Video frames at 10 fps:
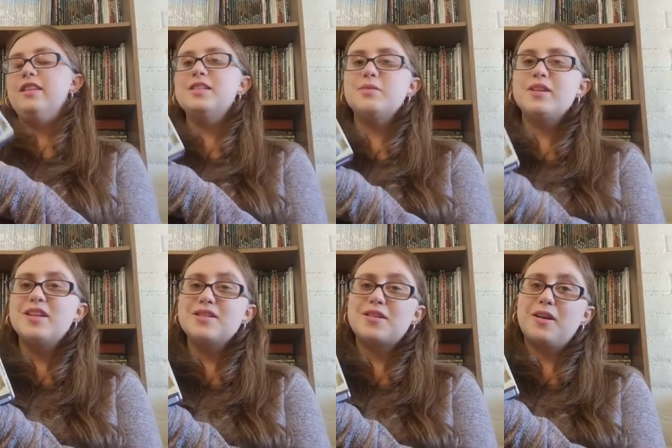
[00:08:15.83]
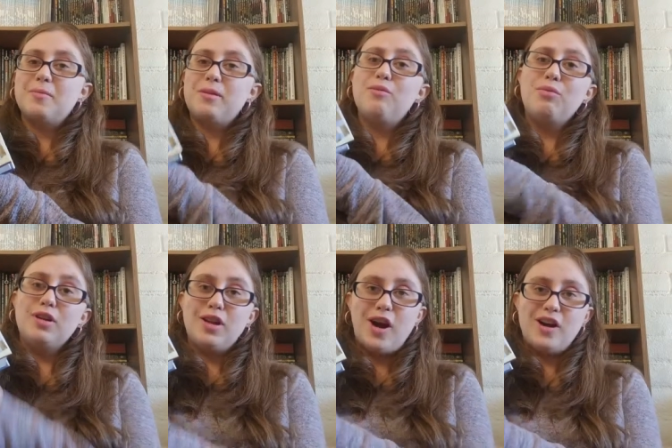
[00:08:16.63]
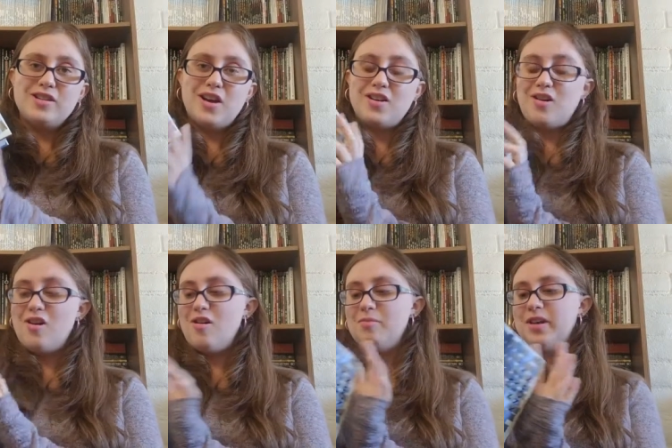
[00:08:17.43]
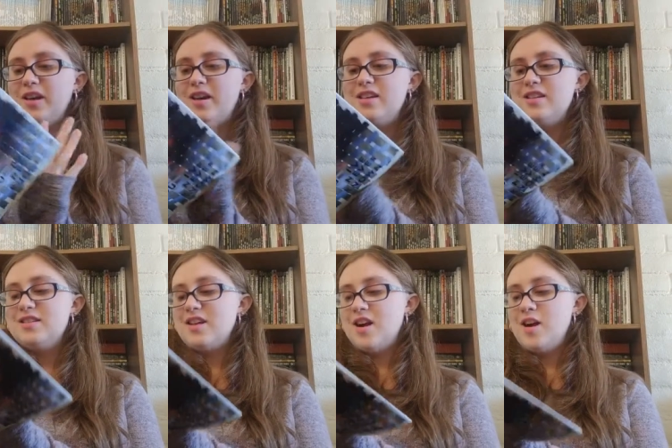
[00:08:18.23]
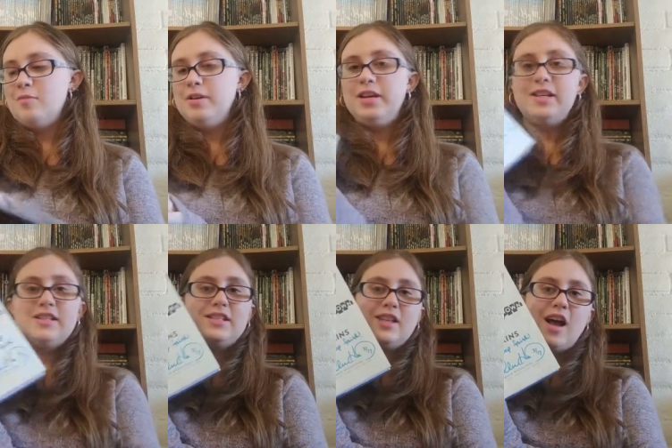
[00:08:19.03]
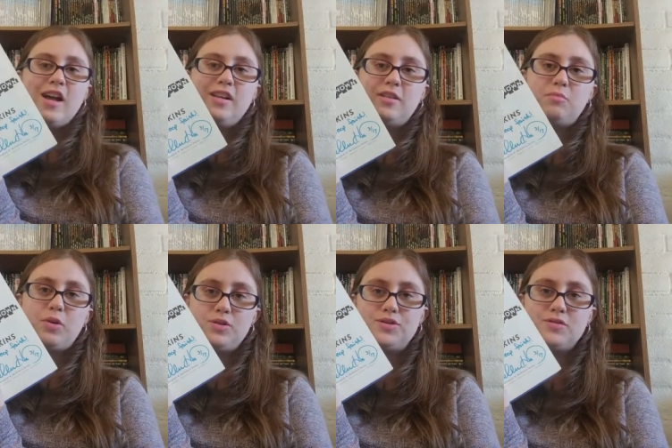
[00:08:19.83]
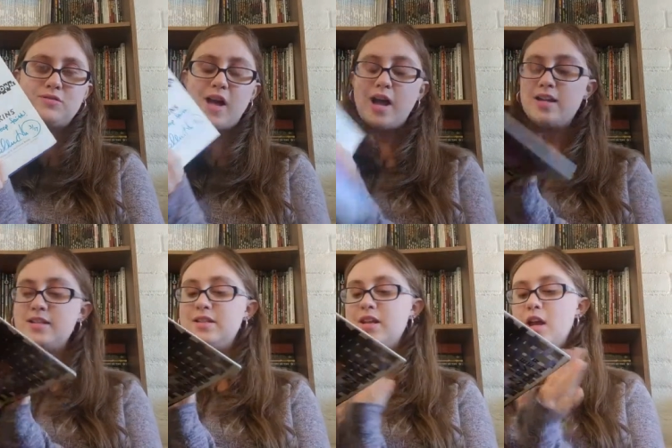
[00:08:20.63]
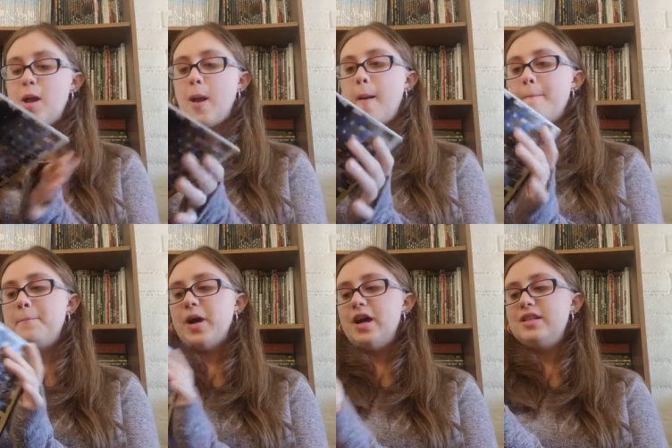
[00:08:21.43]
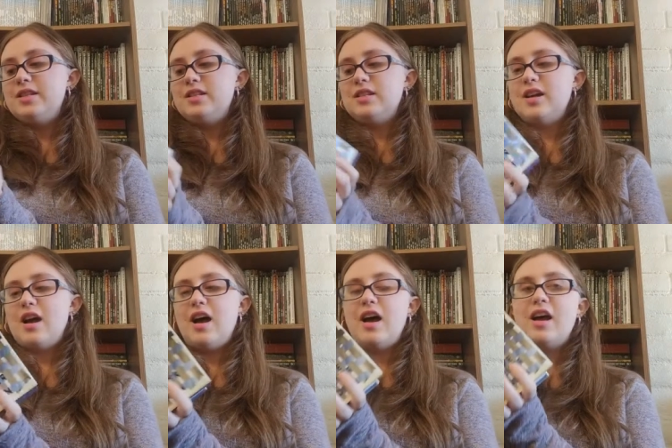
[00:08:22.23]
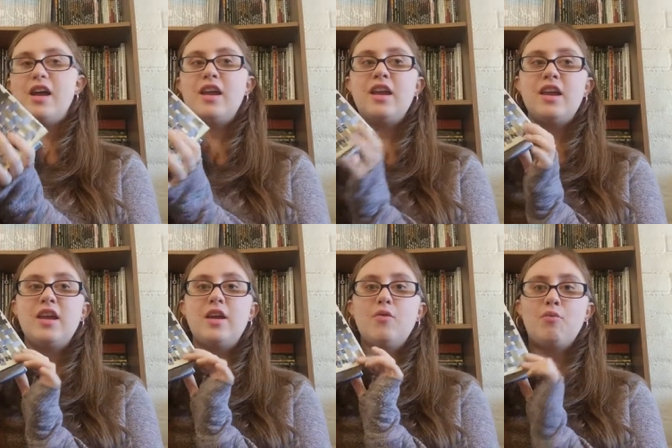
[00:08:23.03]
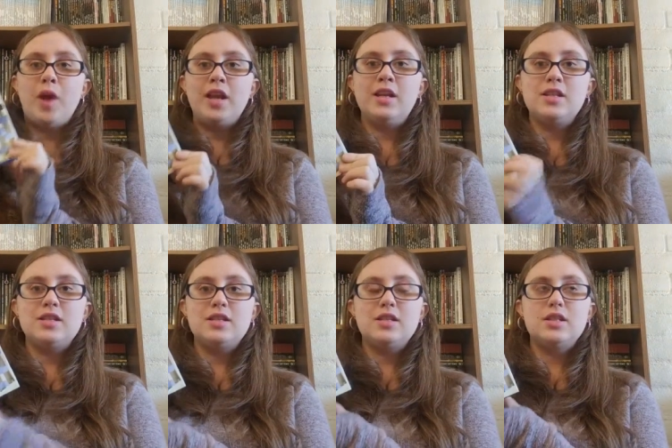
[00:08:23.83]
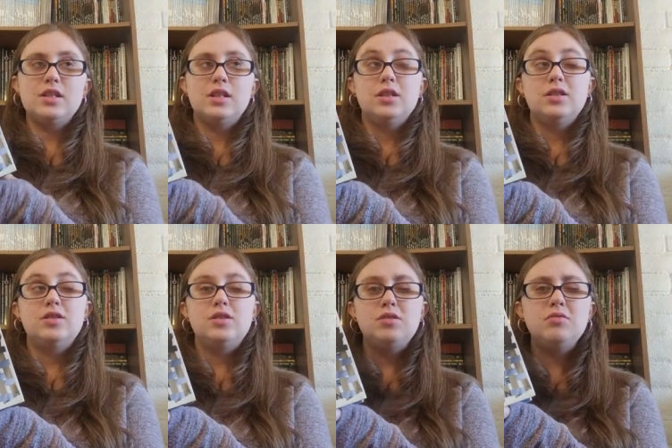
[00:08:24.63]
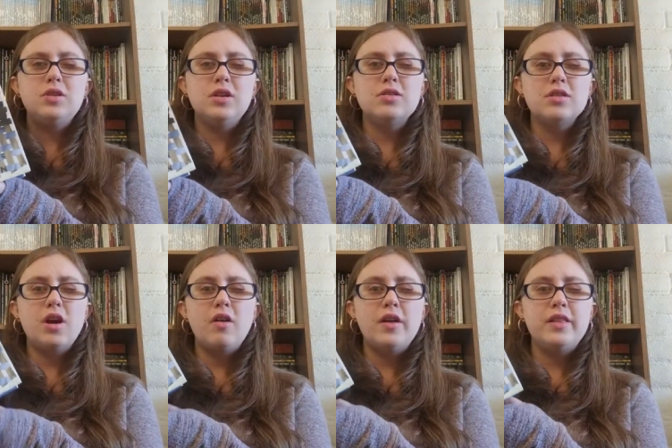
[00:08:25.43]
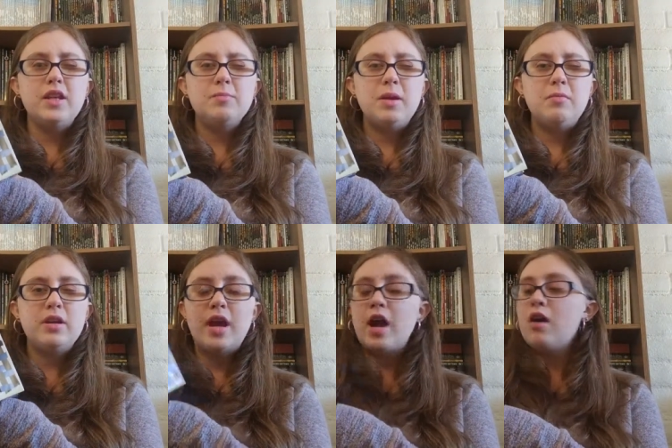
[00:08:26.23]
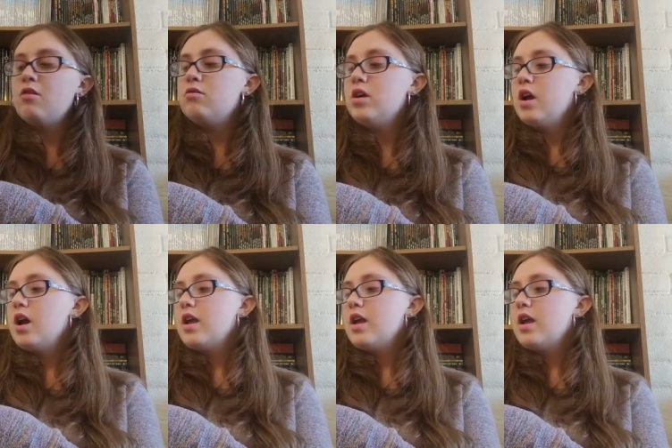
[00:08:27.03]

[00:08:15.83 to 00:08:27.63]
This one is going to be really hard to unhaul because um, it is signed and personalized, but I read it two years ago, I think maybe now,